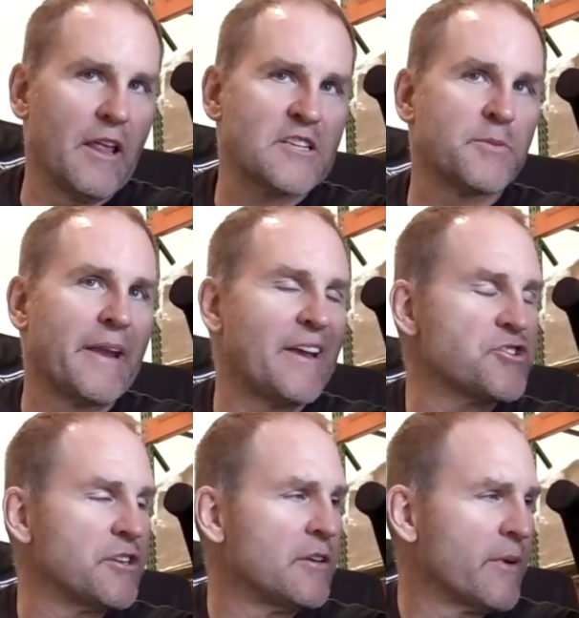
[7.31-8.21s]

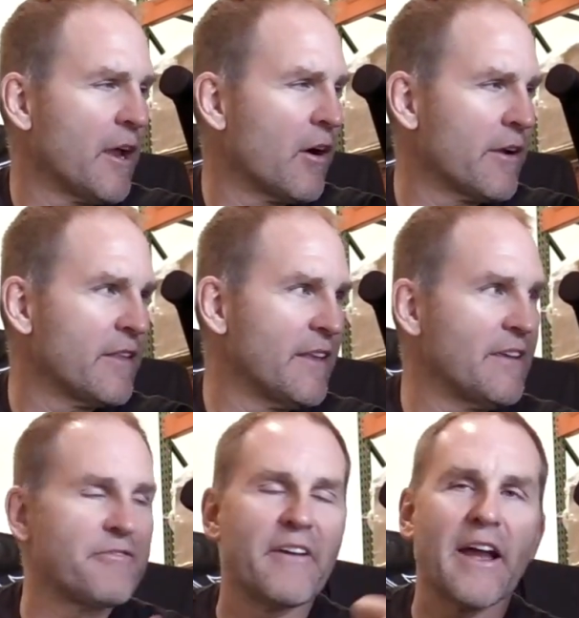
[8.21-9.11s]
explanation regarding
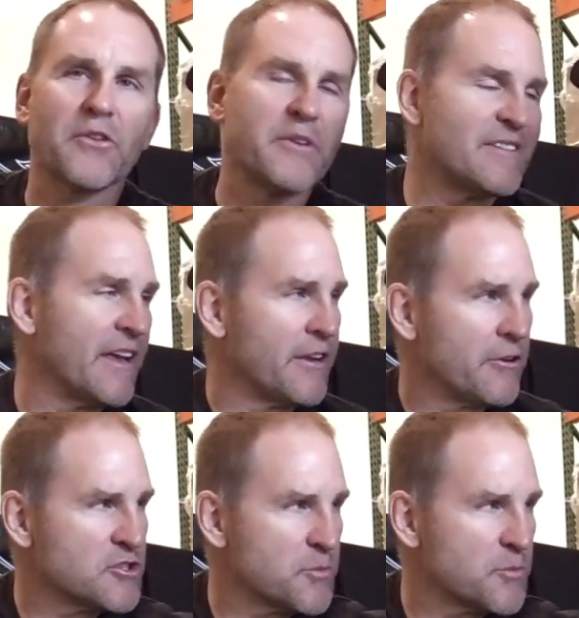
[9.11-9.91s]
the factory tender